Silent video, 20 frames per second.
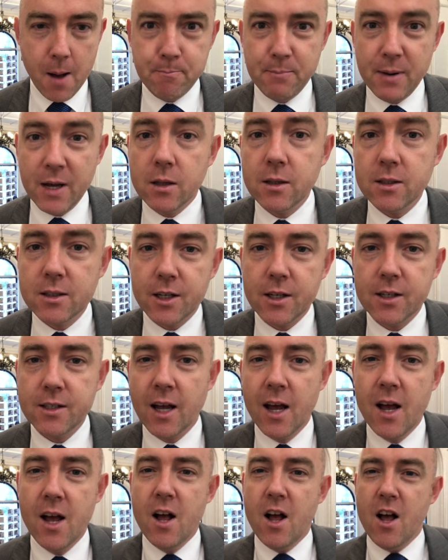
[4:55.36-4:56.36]

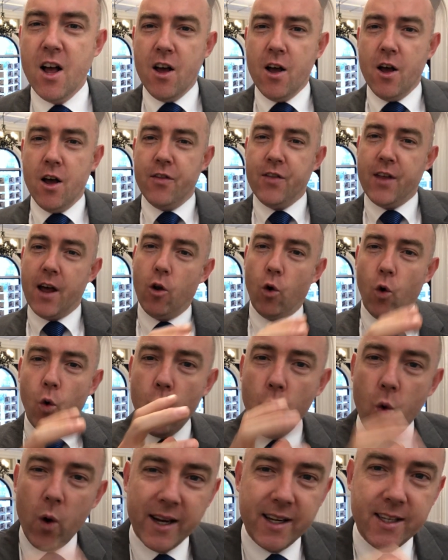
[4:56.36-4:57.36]
builders, They'll
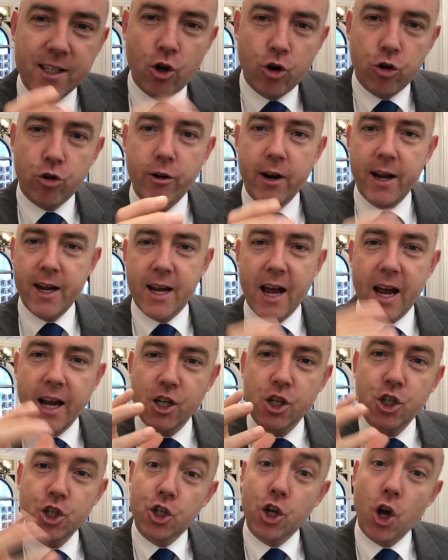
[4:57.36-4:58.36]
always create
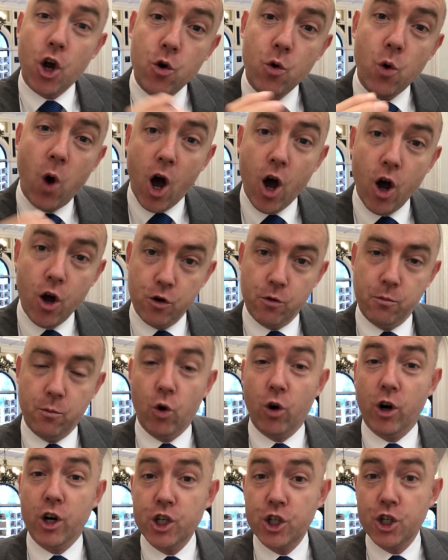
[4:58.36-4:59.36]
a show home
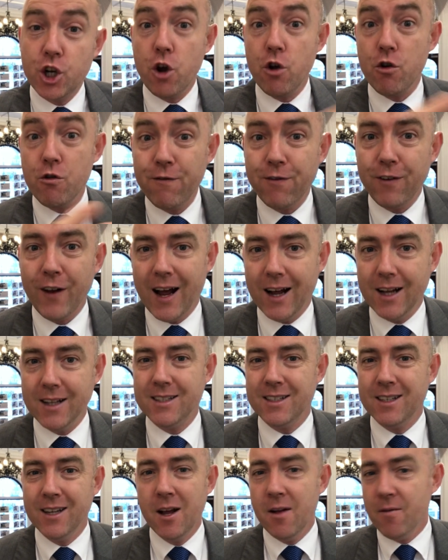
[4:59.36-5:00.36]
or a show
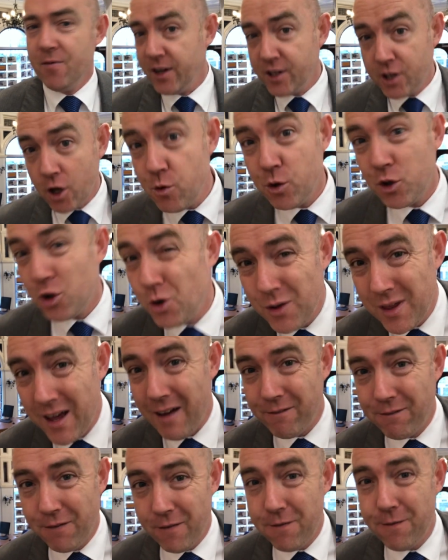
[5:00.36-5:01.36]
flat. They don't do
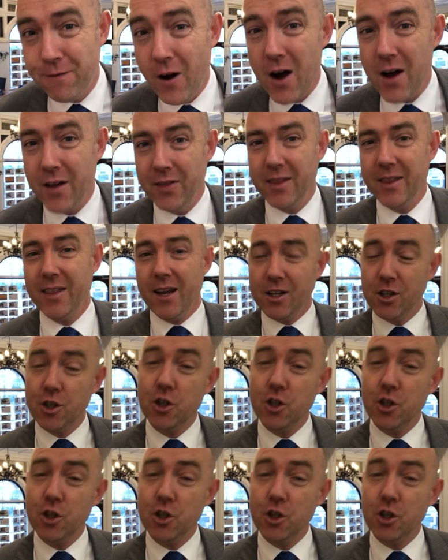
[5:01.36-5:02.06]
that for fun. They